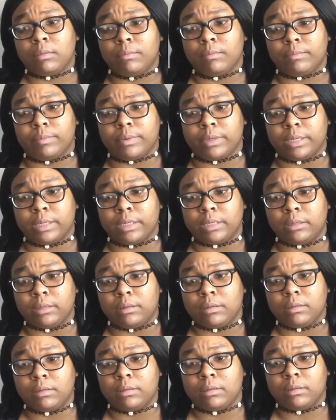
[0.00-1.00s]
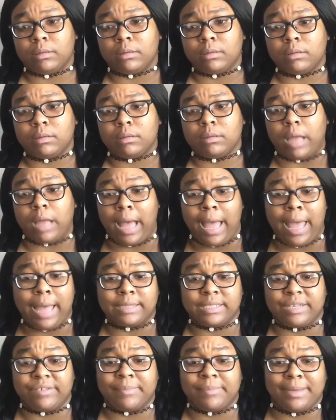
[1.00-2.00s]
but I
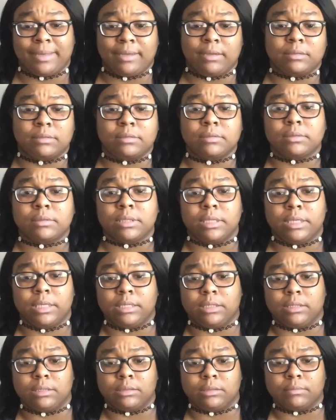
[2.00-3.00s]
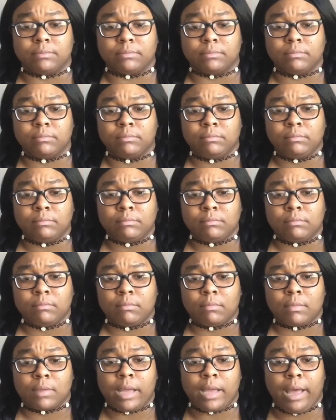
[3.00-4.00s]
ask everybody else um,
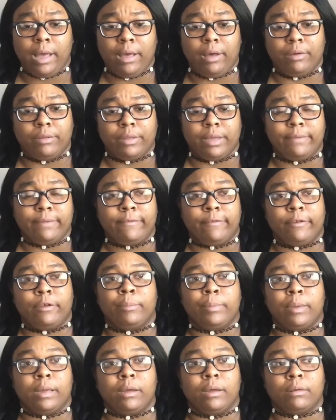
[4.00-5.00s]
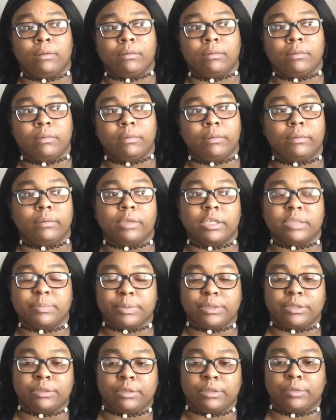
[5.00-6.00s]
how they feel about this
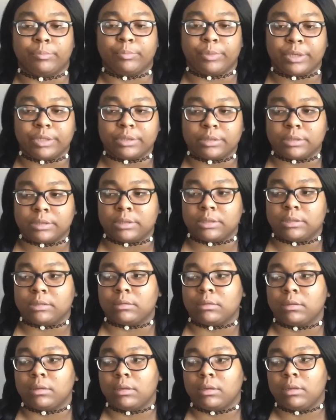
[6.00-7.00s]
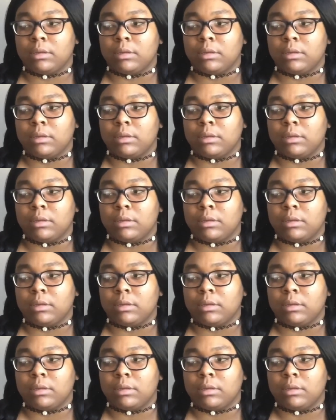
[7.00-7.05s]
particular person,